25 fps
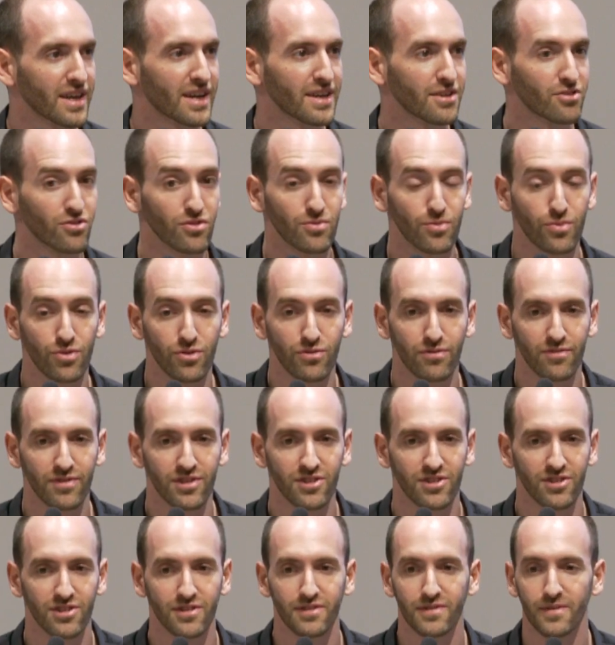eye to improve
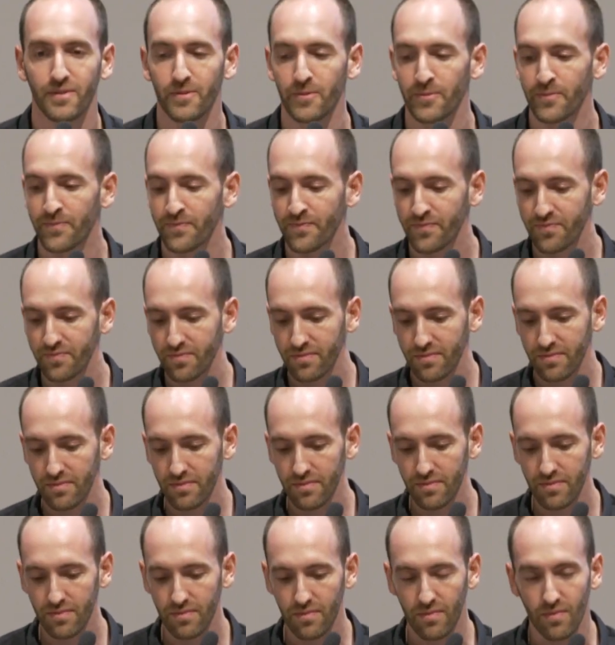vision.
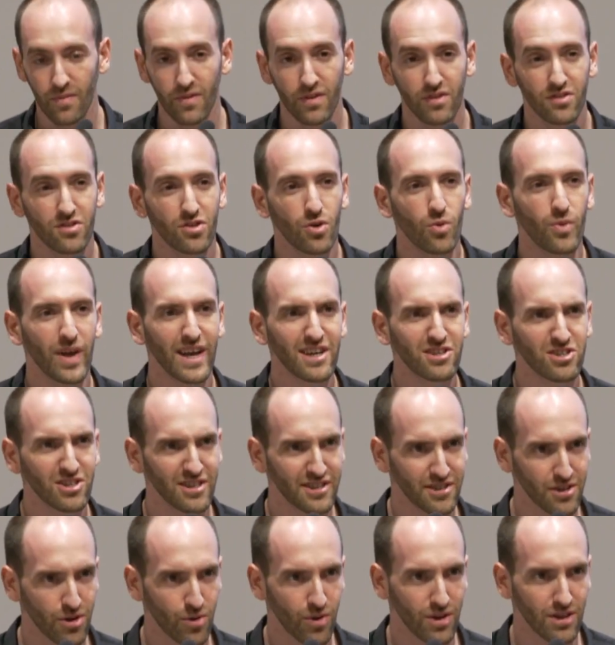So we
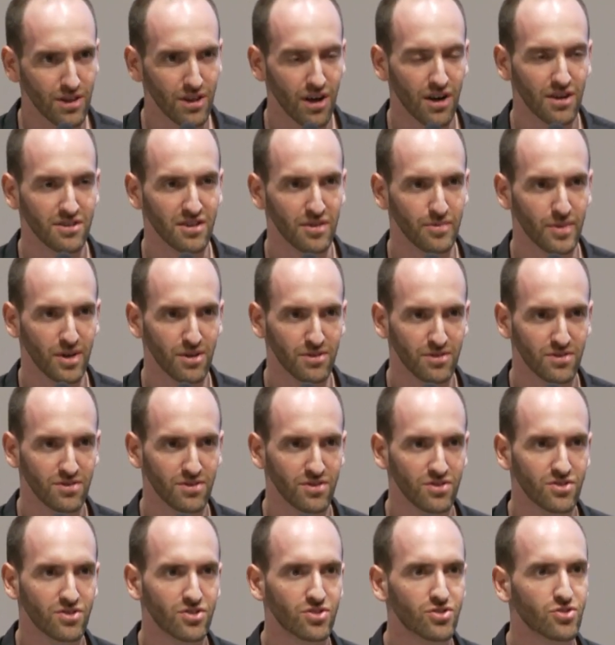actually know a lot about
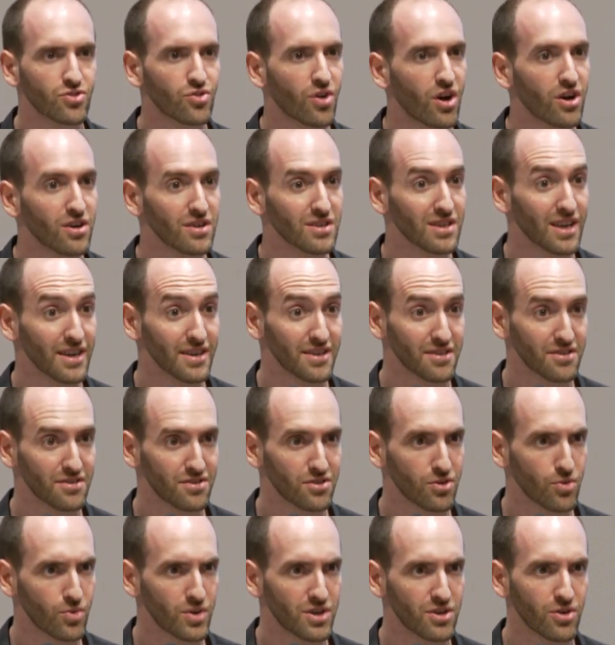strong light. You
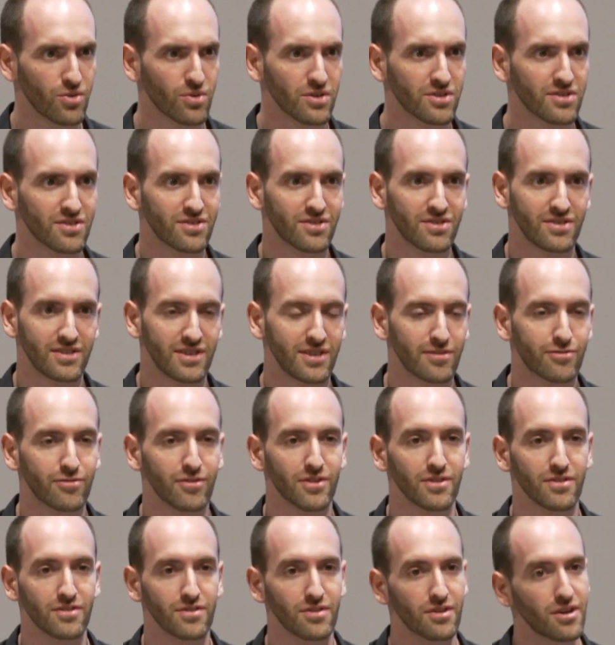know, we know it's
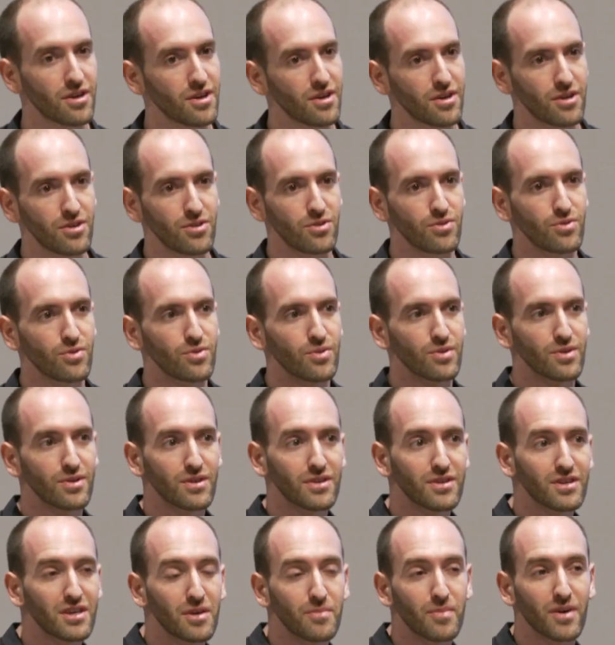different. You
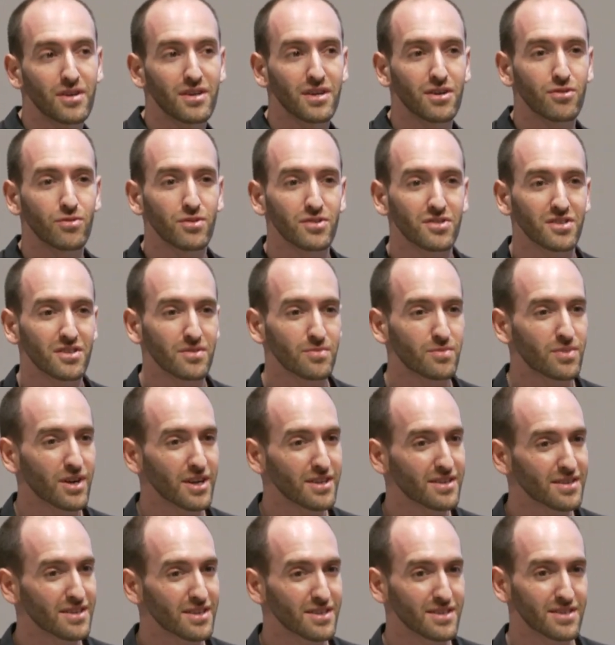keep on increasing
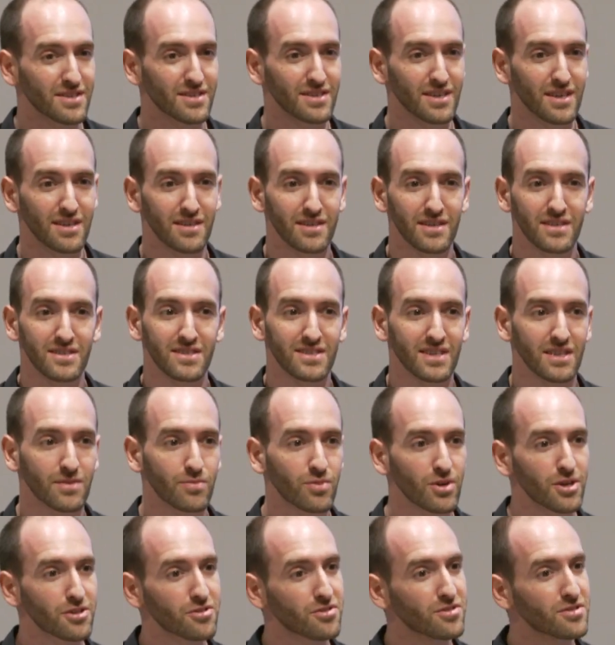brightness, and things get
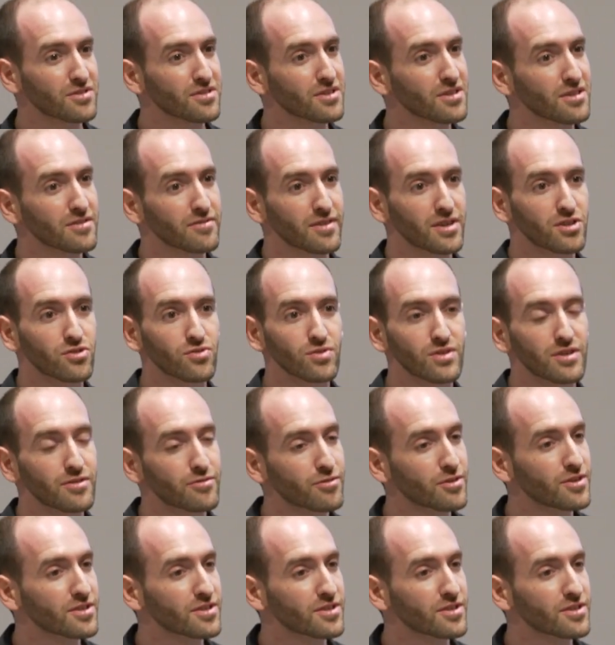brighter until eventually, for